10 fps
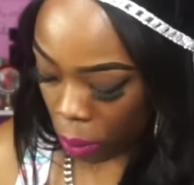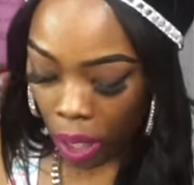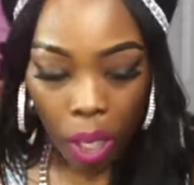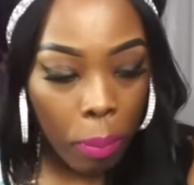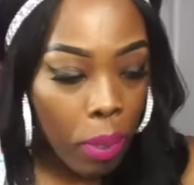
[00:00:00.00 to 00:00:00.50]

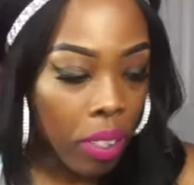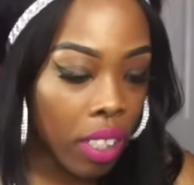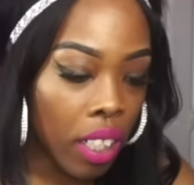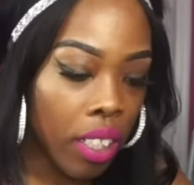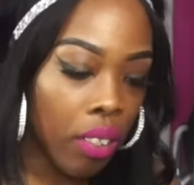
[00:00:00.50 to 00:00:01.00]
we're almost
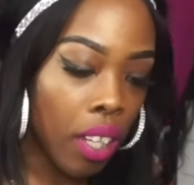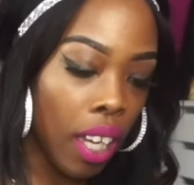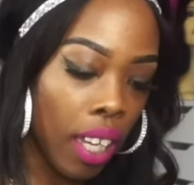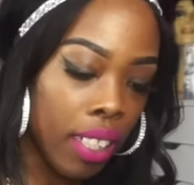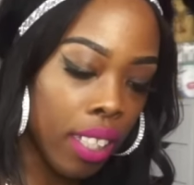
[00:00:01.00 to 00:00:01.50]
done, you
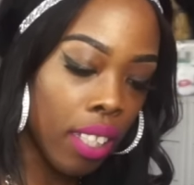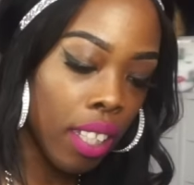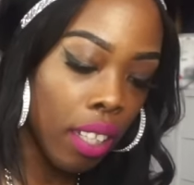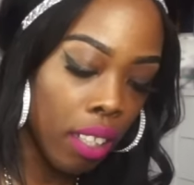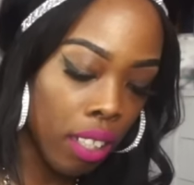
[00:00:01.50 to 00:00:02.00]
guys. And
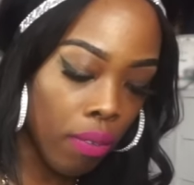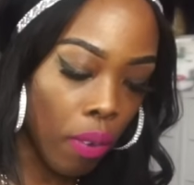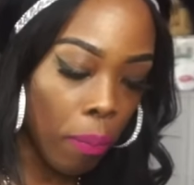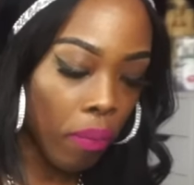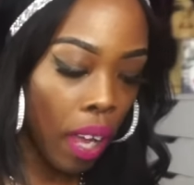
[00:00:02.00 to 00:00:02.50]
then
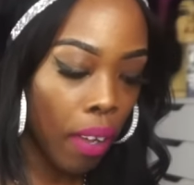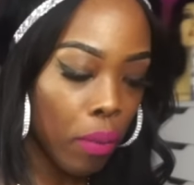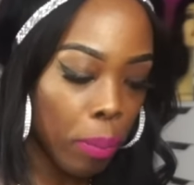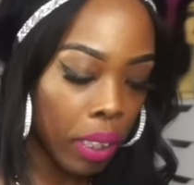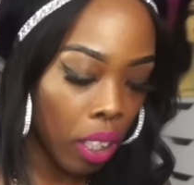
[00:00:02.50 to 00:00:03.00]
from Five
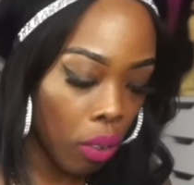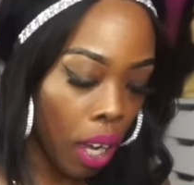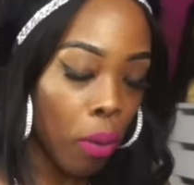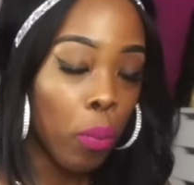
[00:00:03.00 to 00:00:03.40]
and Below, I